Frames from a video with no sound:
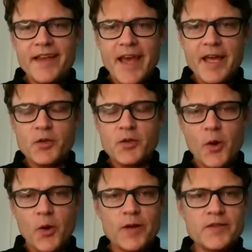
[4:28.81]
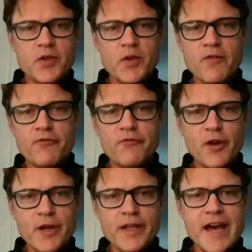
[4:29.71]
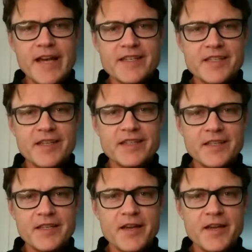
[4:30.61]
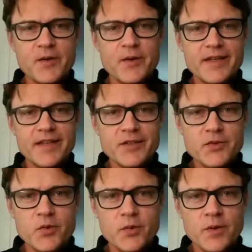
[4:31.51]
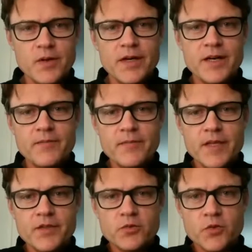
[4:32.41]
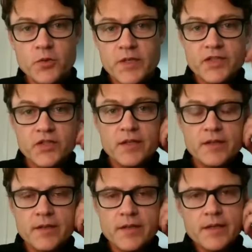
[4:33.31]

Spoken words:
and courage, go very nicely together in your tradition,